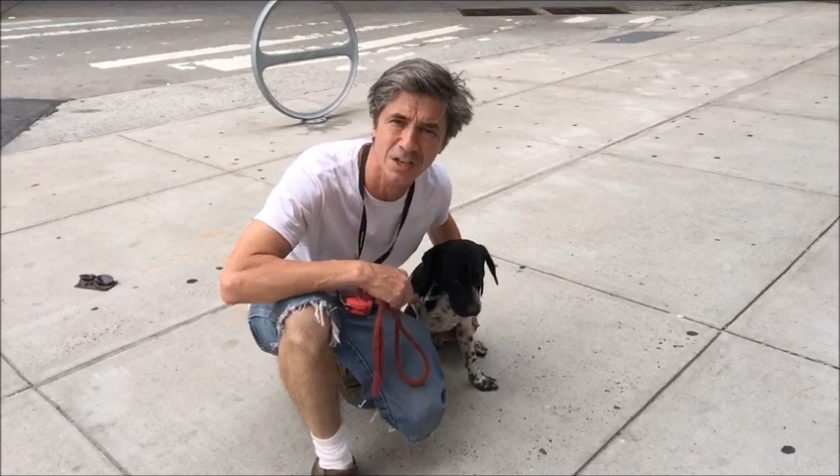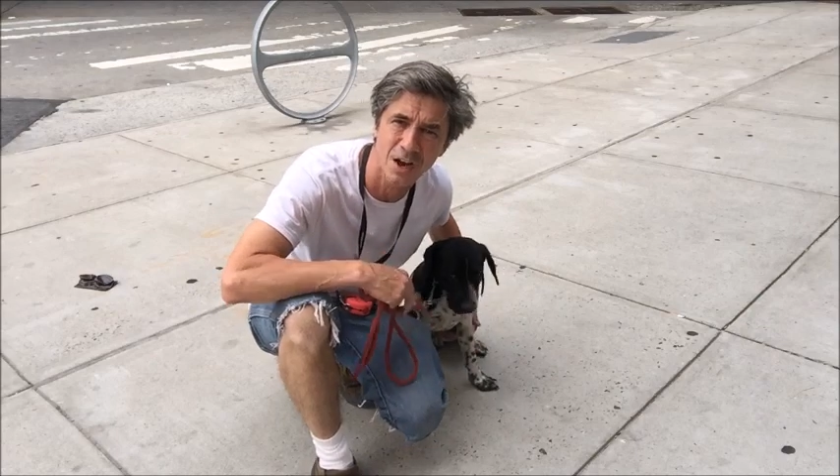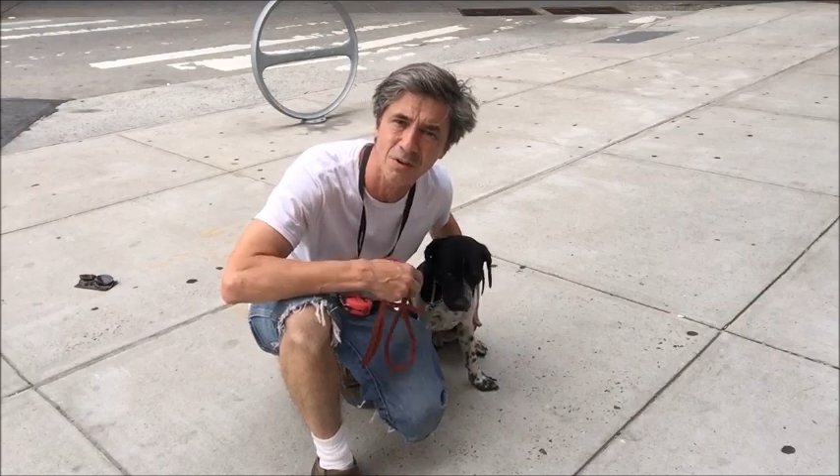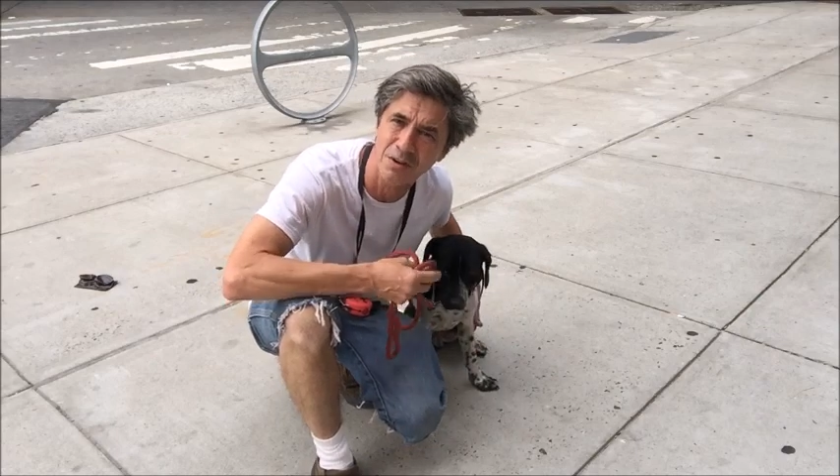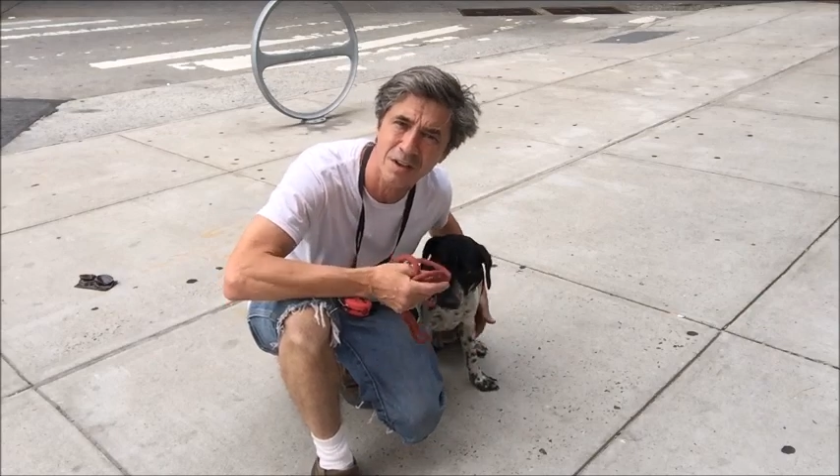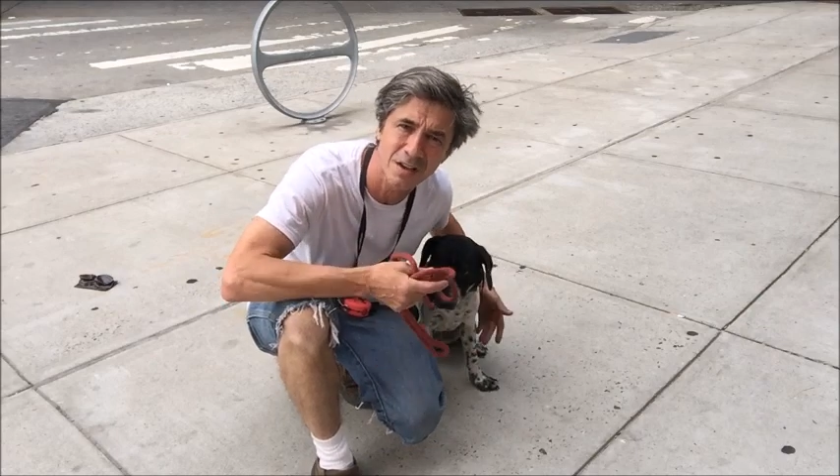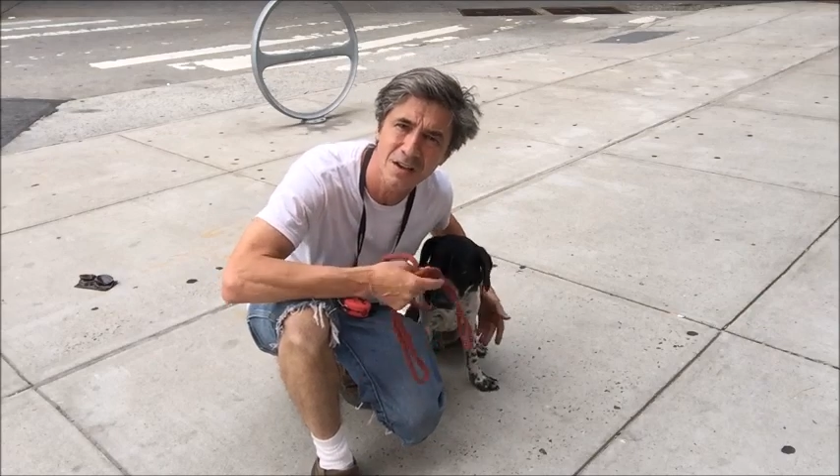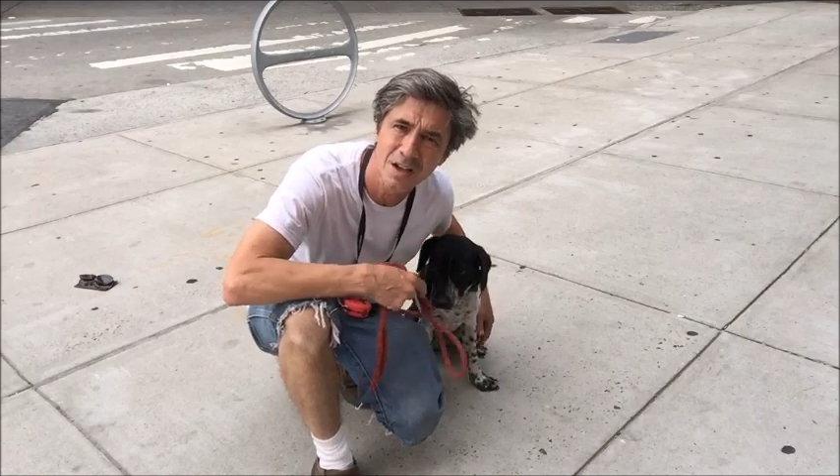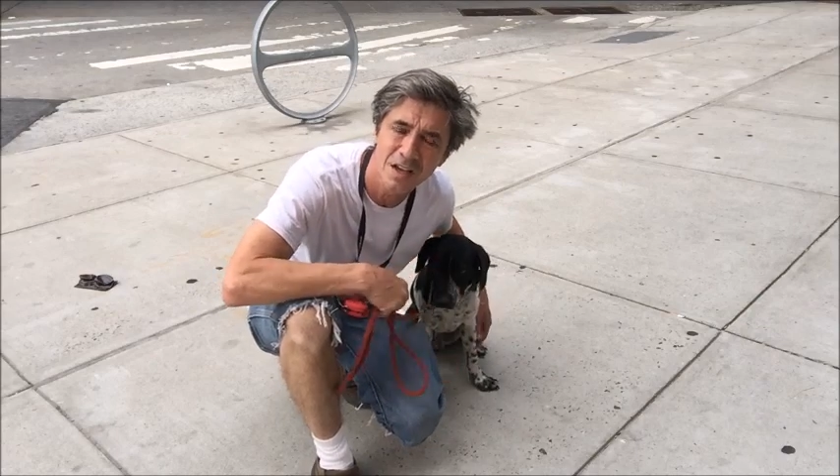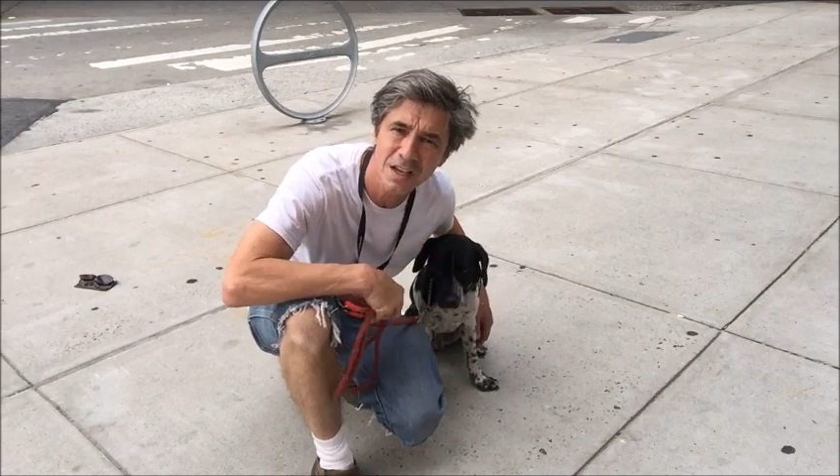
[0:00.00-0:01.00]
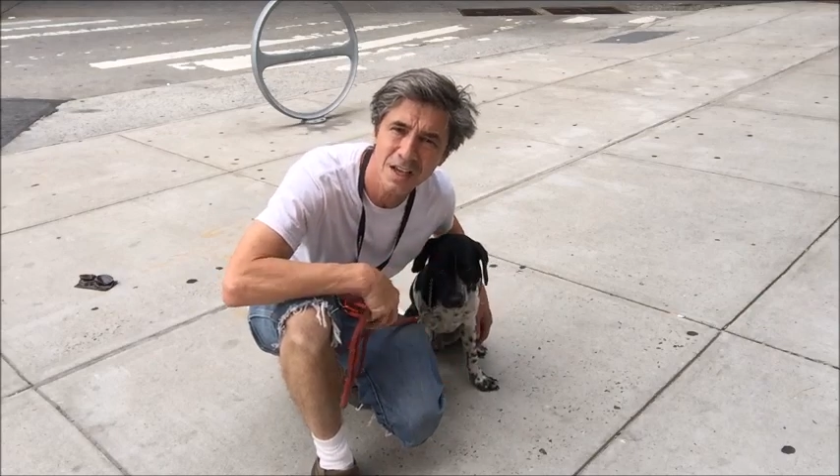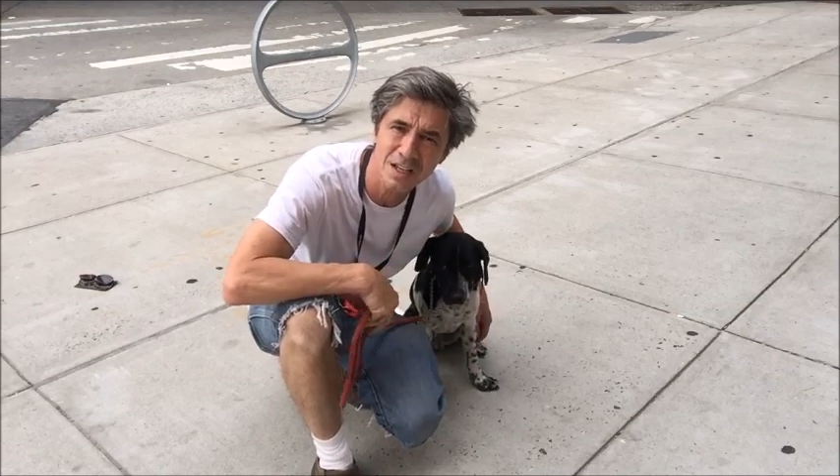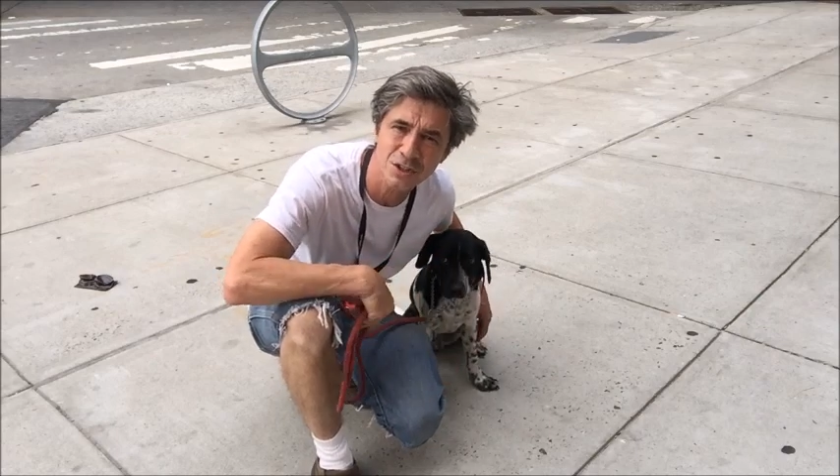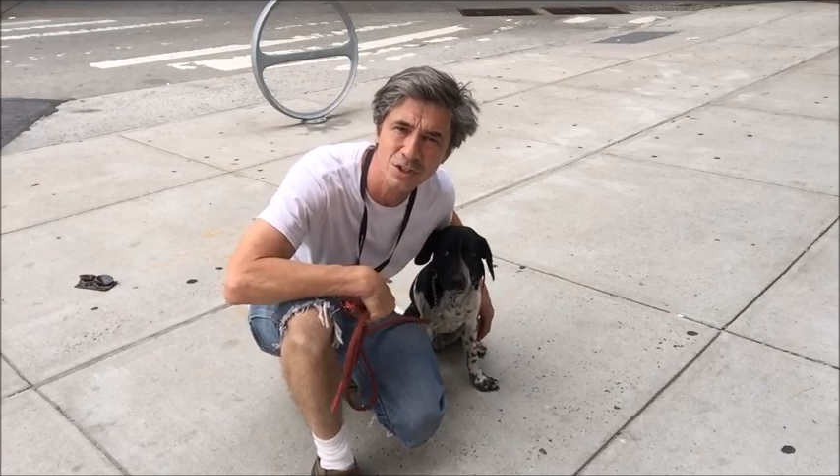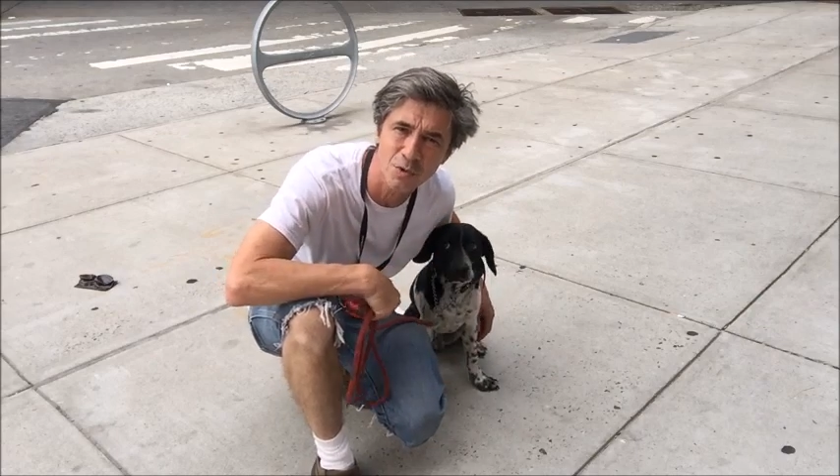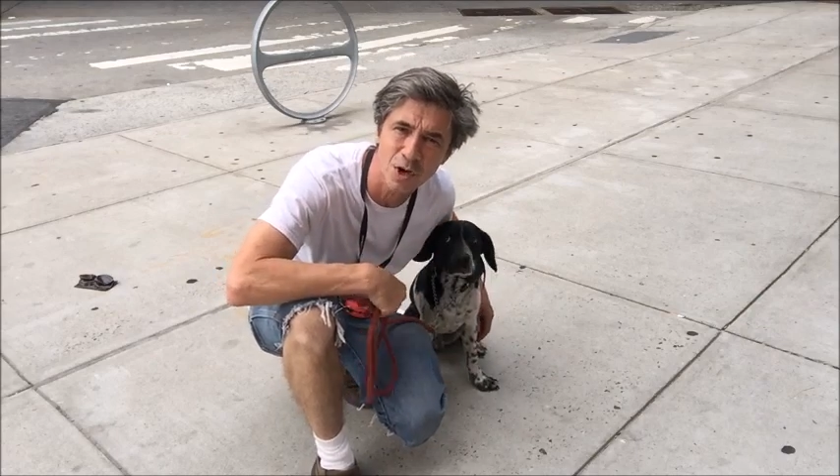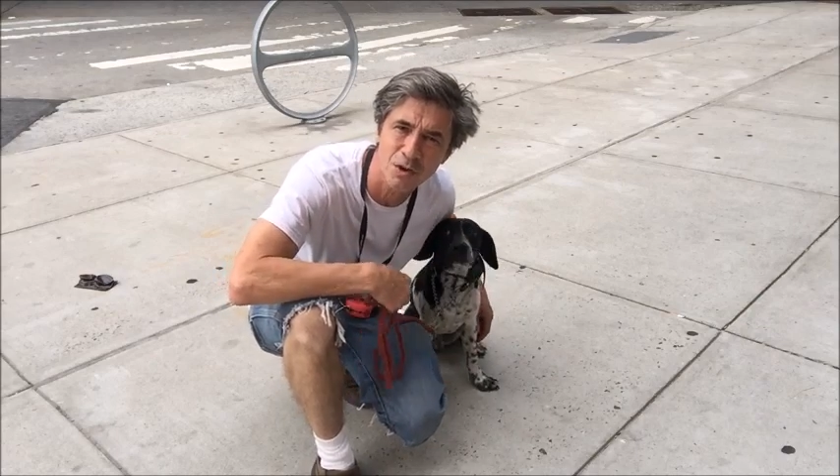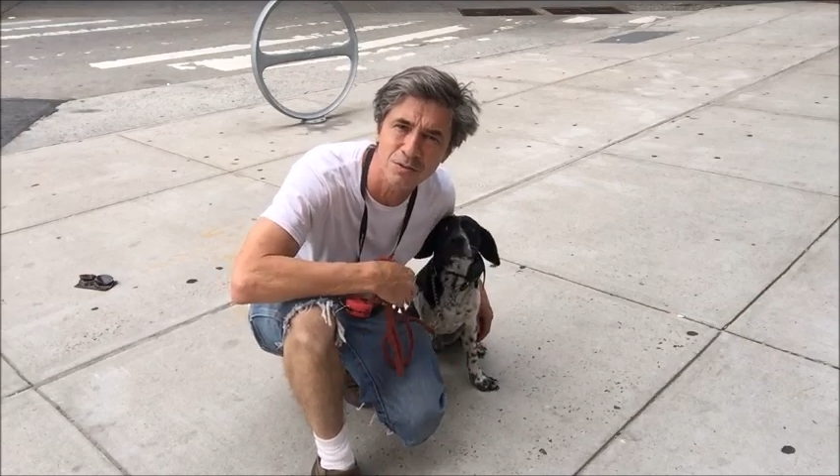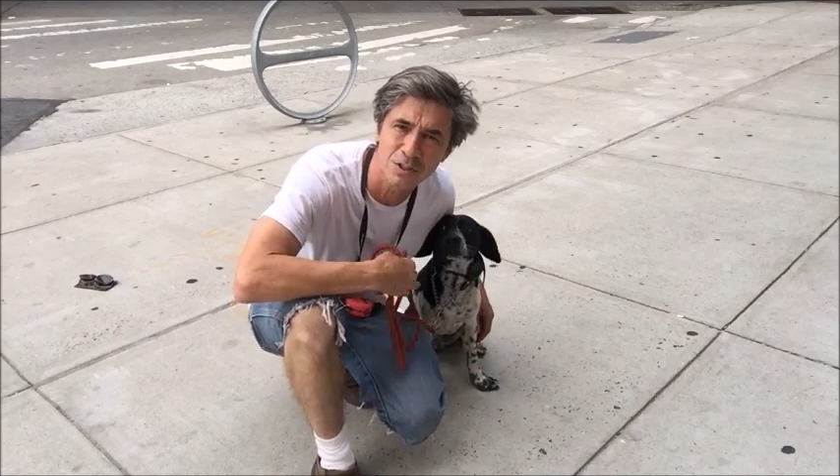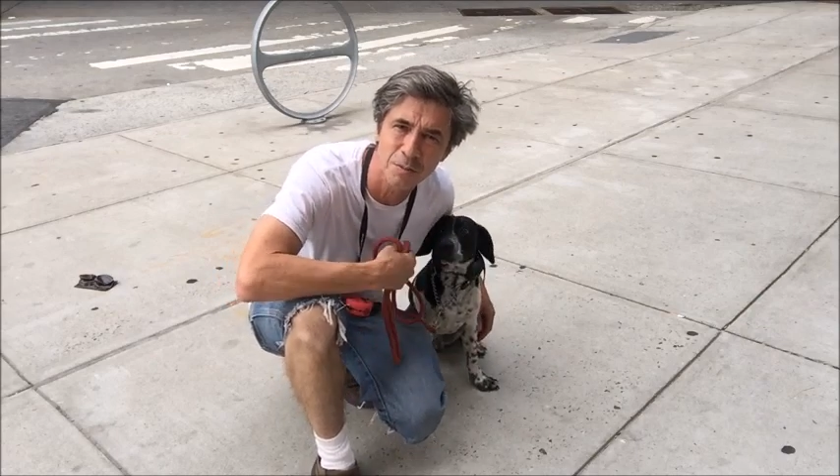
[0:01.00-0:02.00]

you know he got screwed.